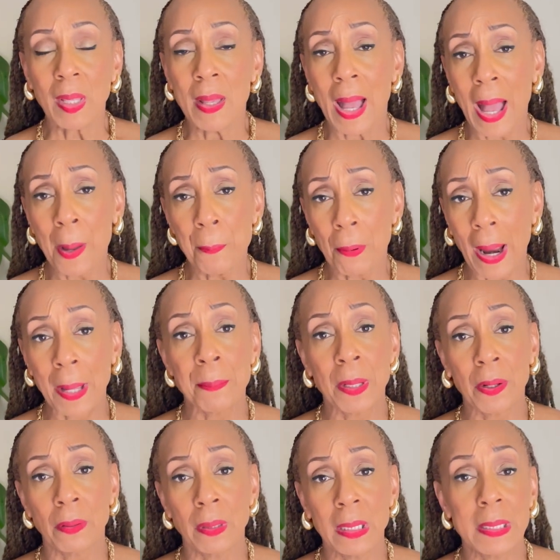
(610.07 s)
I
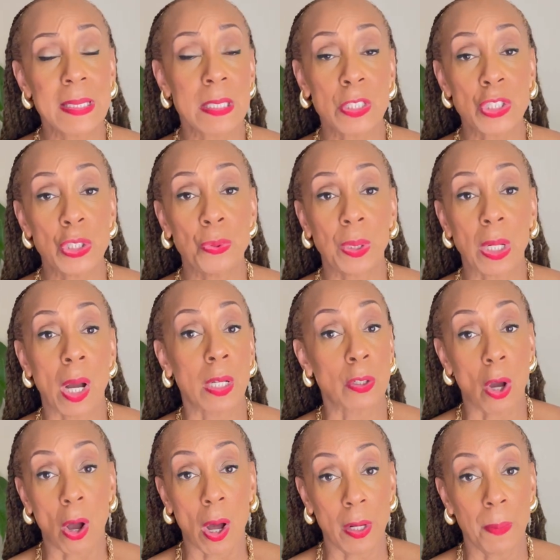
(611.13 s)
primarily listen to it on
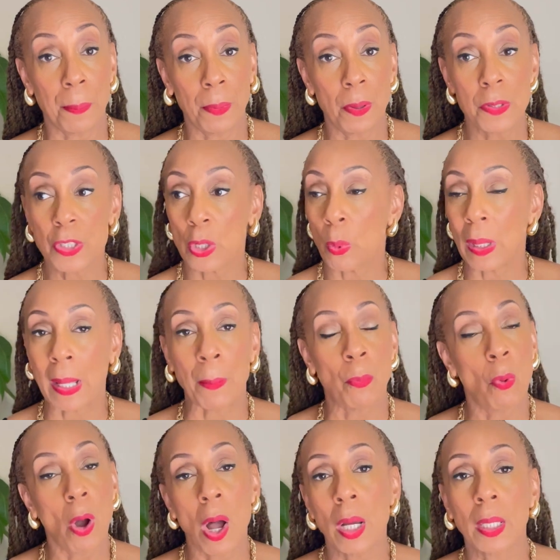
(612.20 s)
Audible, so while I'm
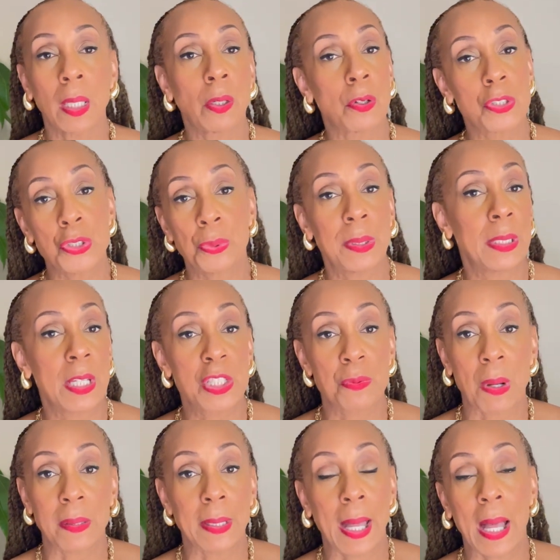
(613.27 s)
walking or doing things
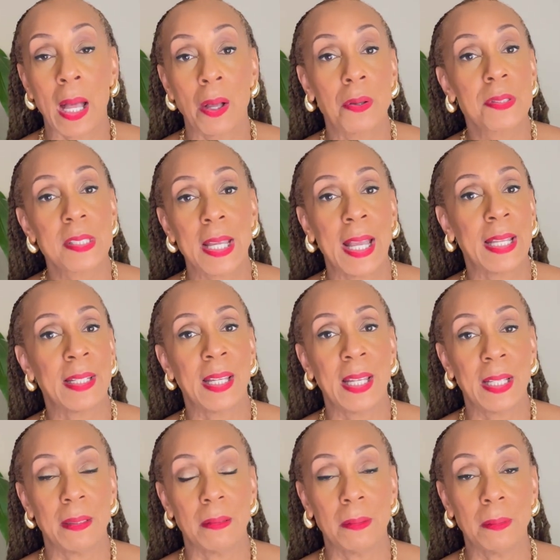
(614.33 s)
around the house, and
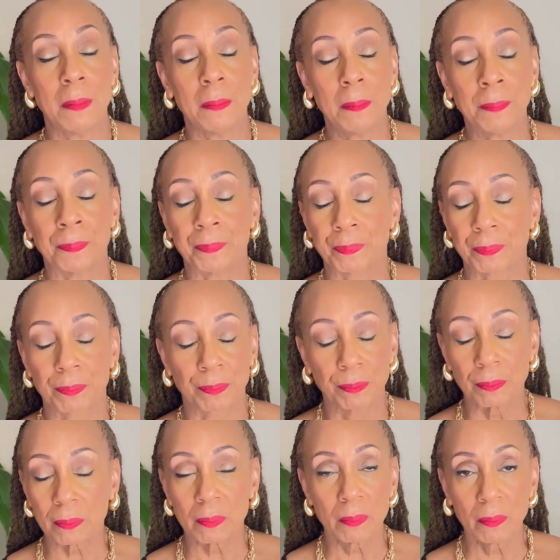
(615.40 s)
it
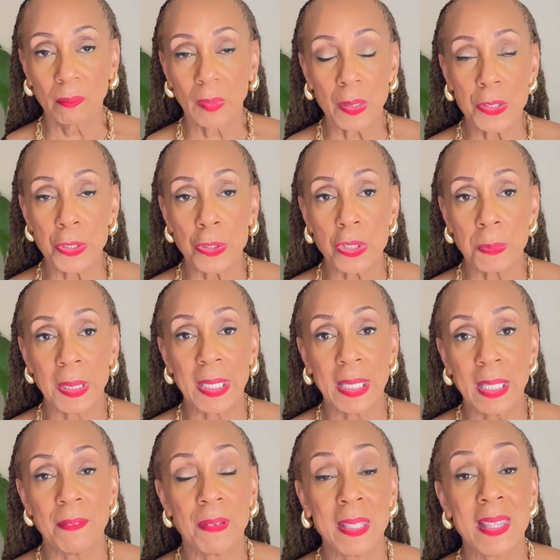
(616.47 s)
excuse me,
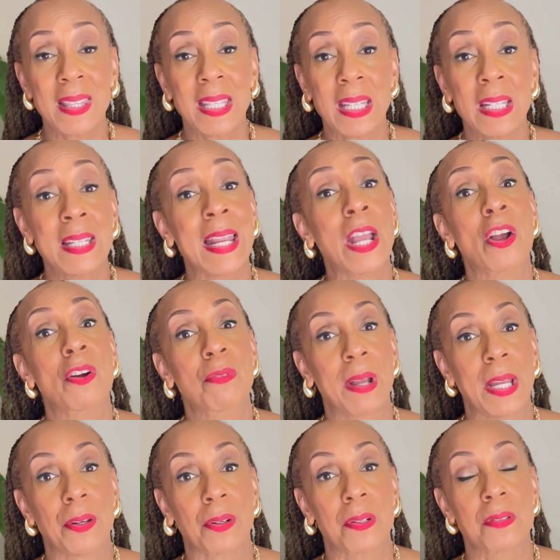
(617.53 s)
even the
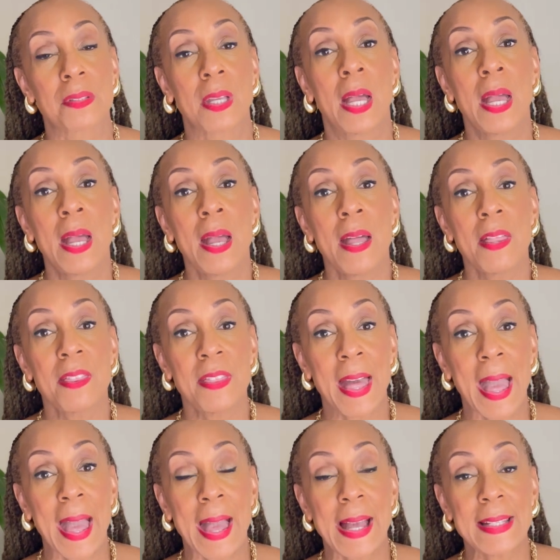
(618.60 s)
narrators
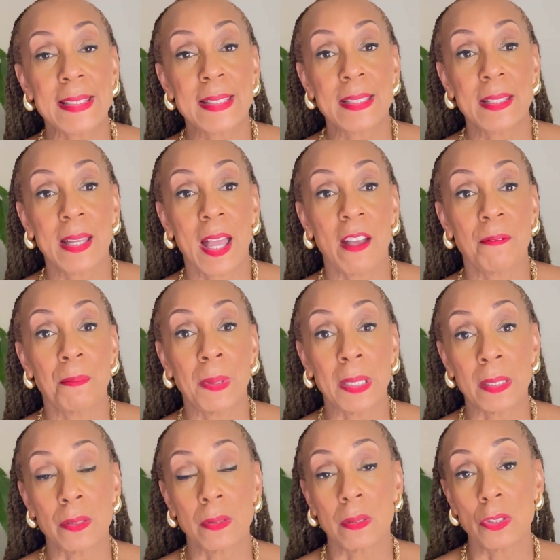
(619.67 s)
that have
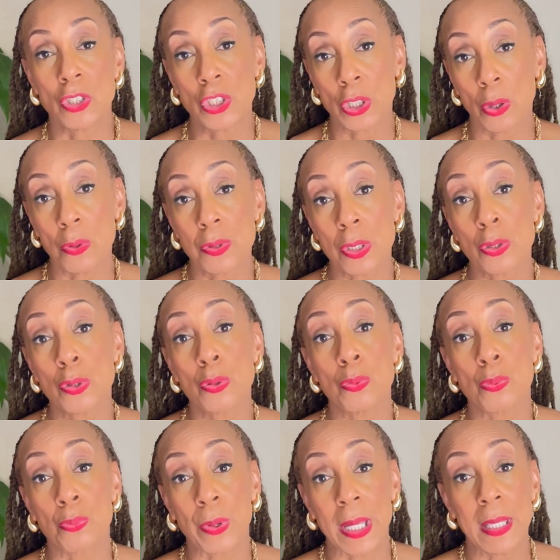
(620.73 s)
been chosen to
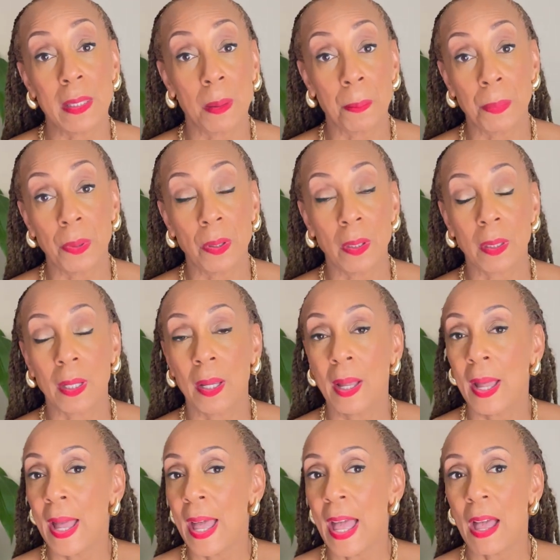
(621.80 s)
read the book
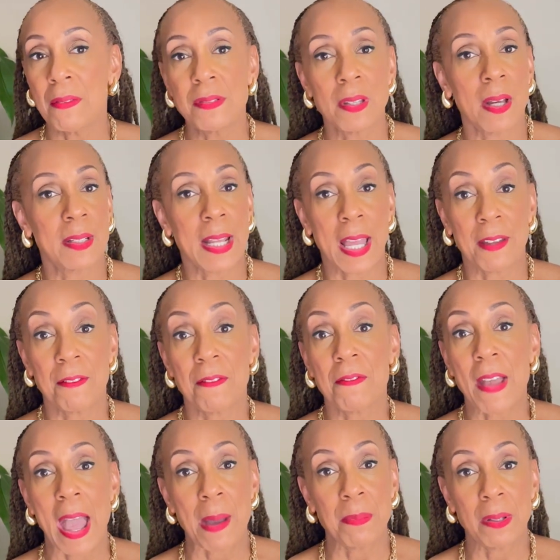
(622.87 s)
have done a
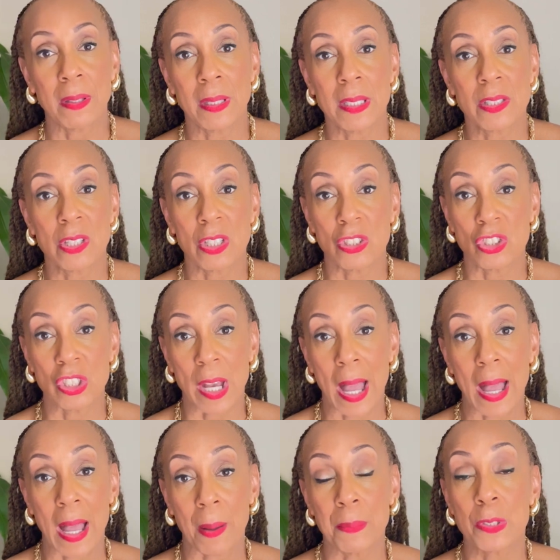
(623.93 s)
fabulous
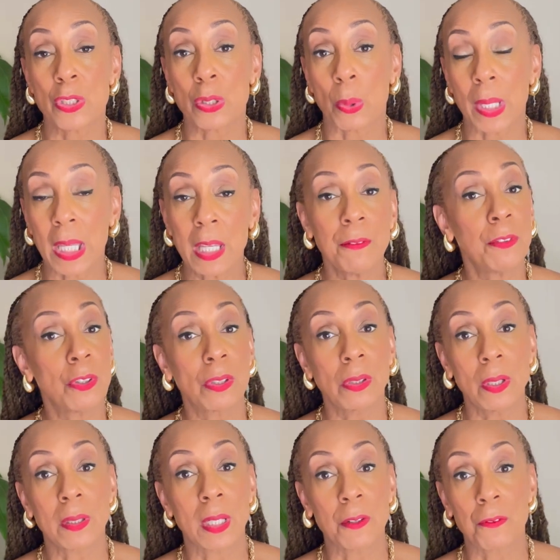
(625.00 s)
job. So if you're
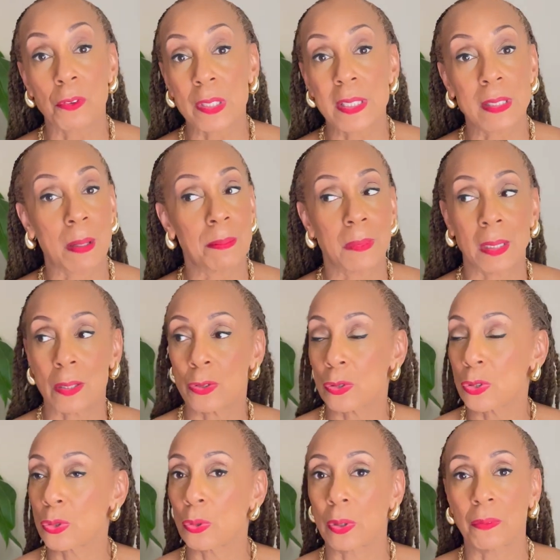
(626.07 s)
looking for something to
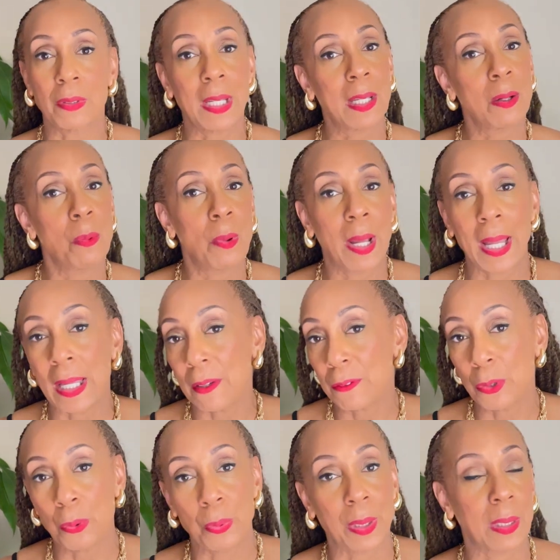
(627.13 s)
sort of get away, if
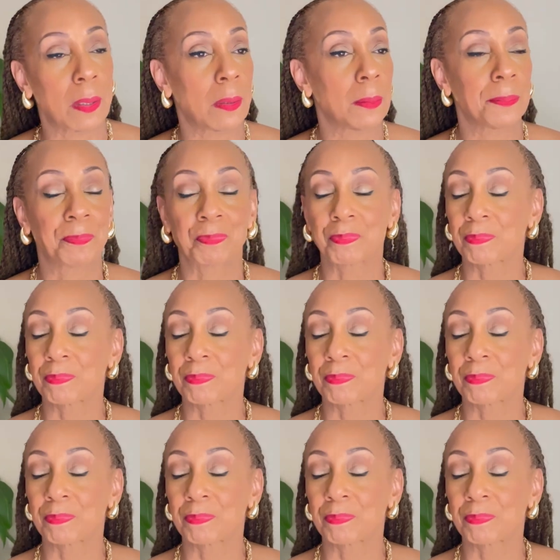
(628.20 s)
you will,